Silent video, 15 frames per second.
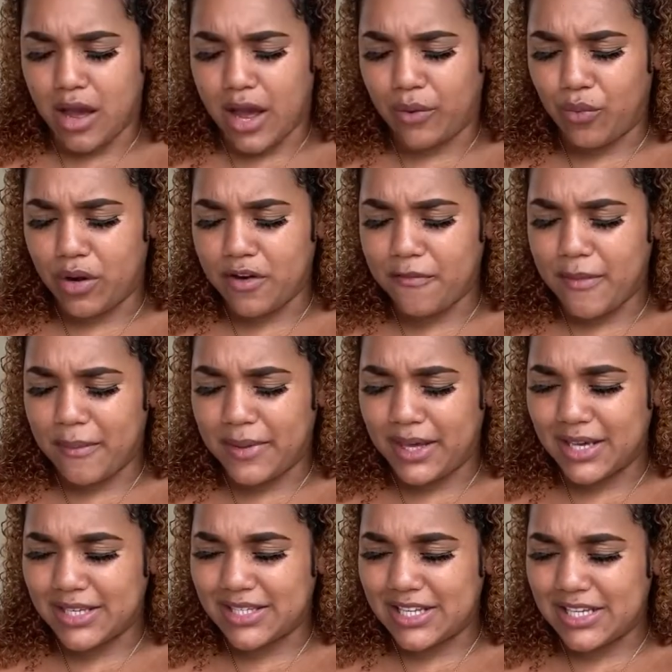And one of my
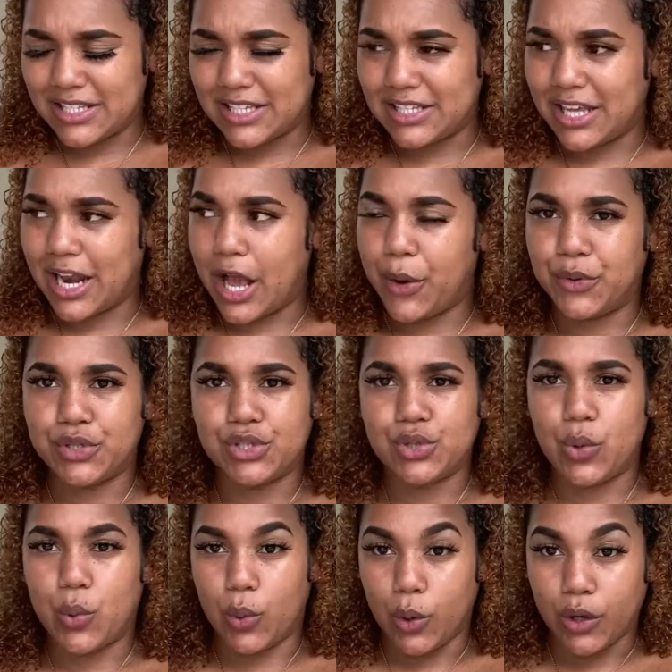biggest things is that I was
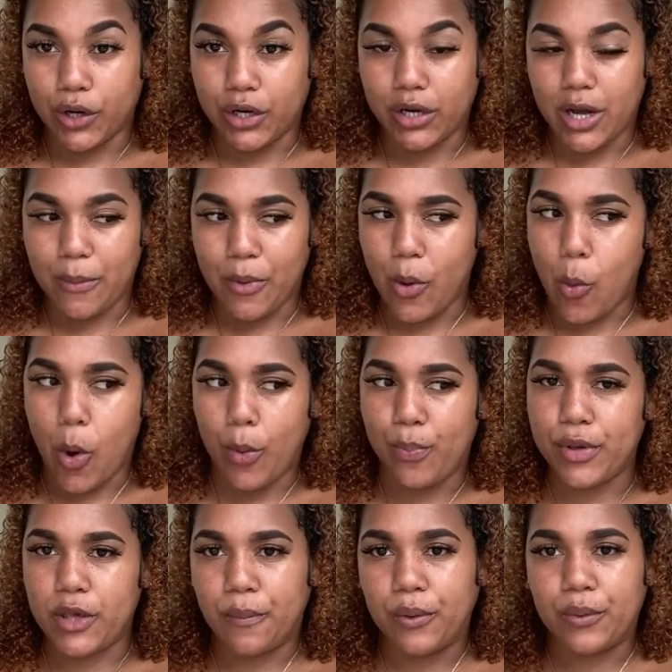so worried about what
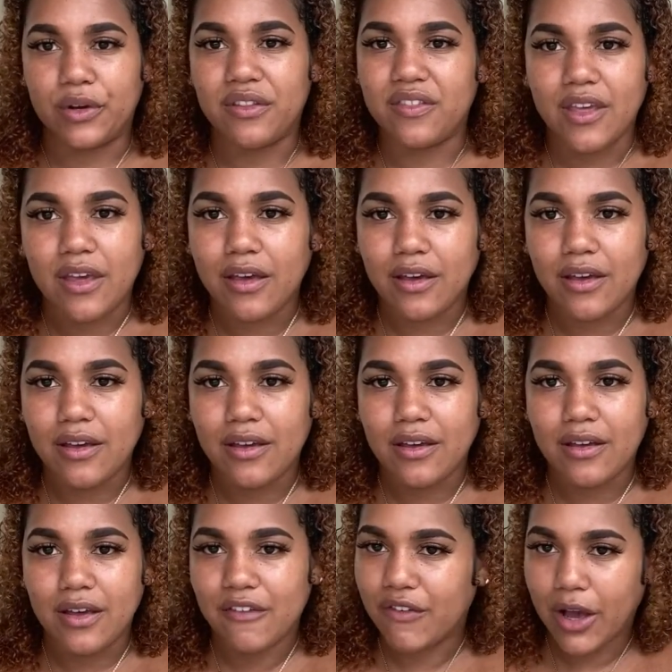people would think.
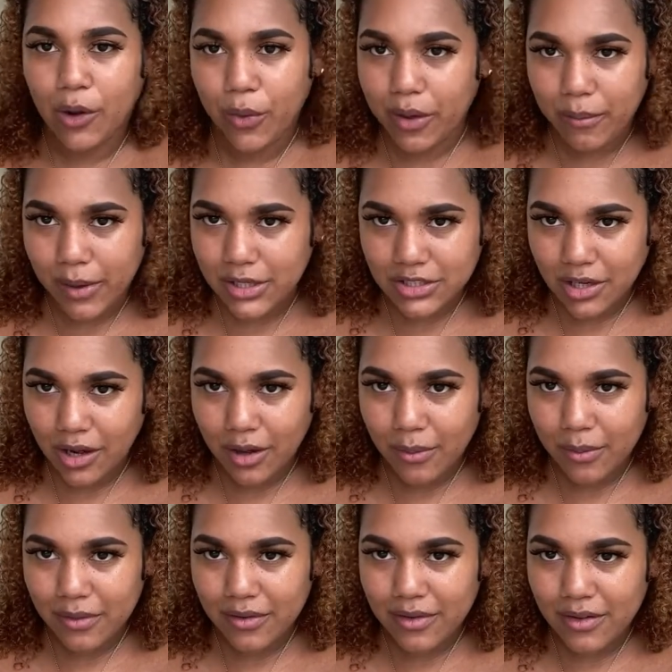if I quit my
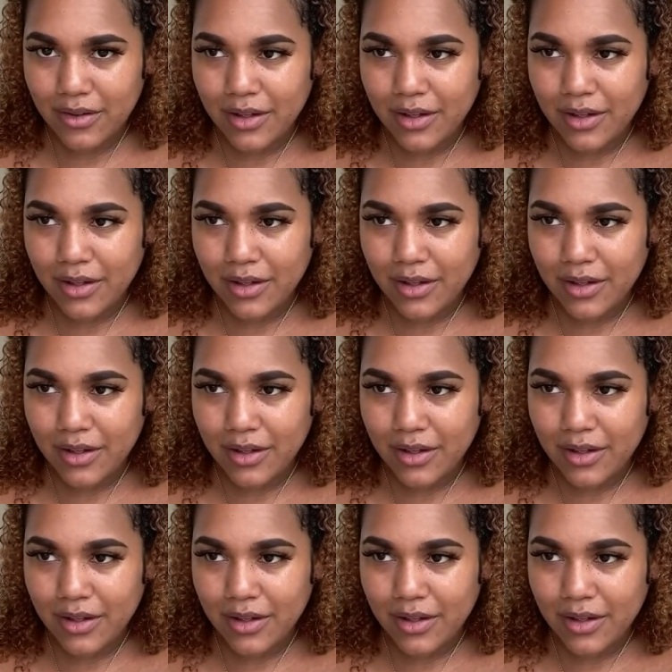job.